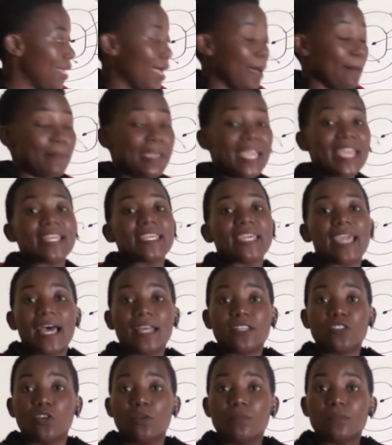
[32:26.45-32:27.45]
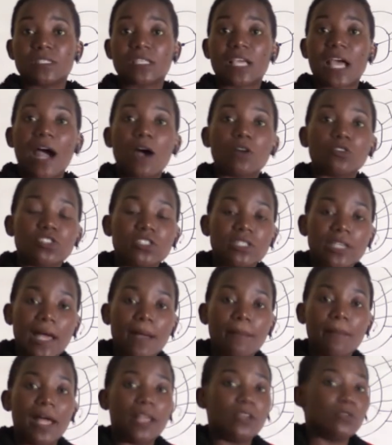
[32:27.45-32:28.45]
There are many atoms,
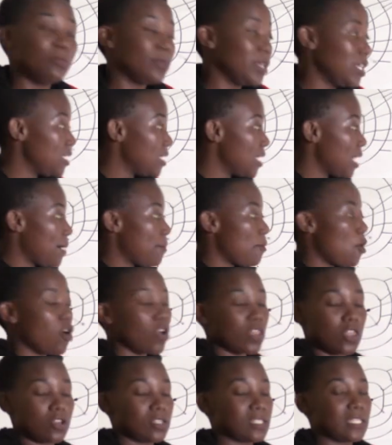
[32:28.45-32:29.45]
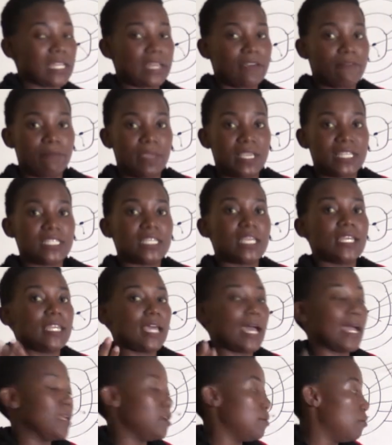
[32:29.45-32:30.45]
calcium, aluminium, all those that I've mentioned
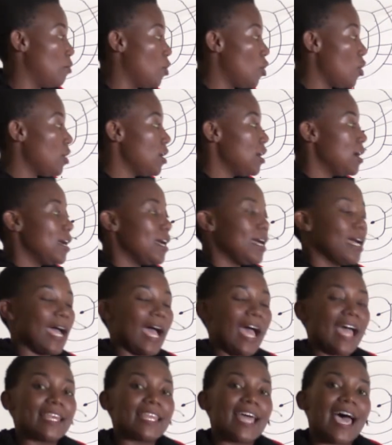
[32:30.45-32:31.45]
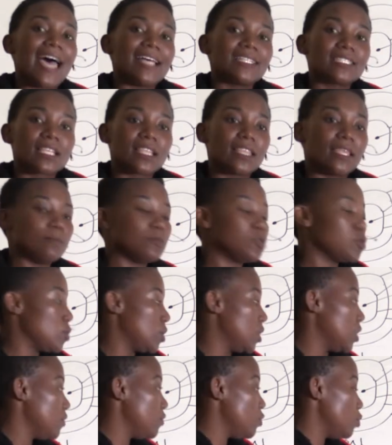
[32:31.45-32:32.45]
and more, and ask them to
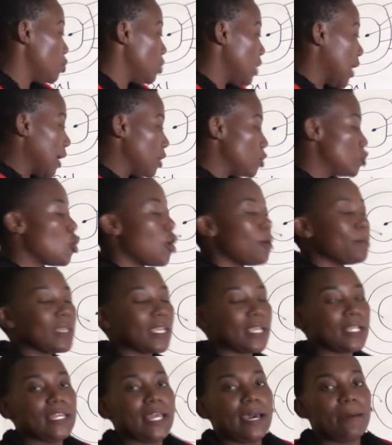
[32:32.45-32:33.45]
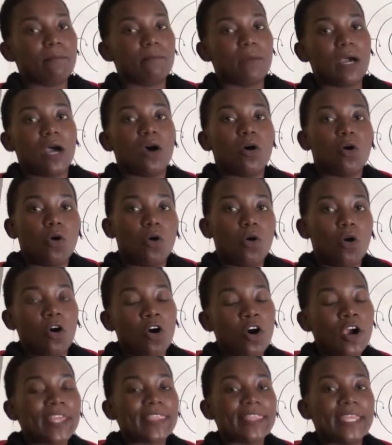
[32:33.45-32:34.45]
give you the atomic number
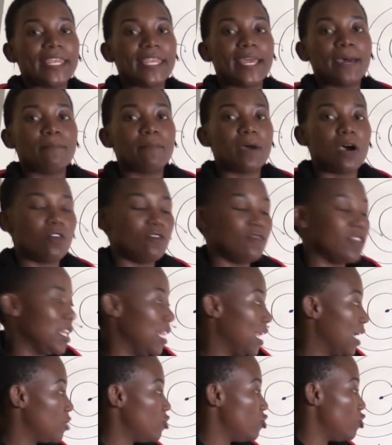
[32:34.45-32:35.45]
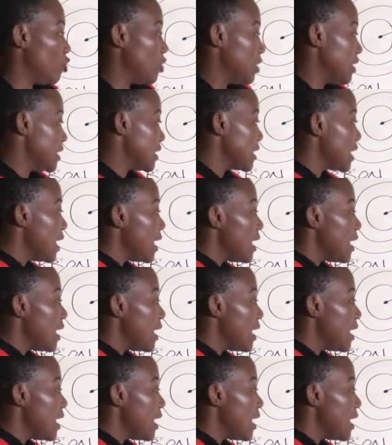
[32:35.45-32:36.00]
or the number of electrons.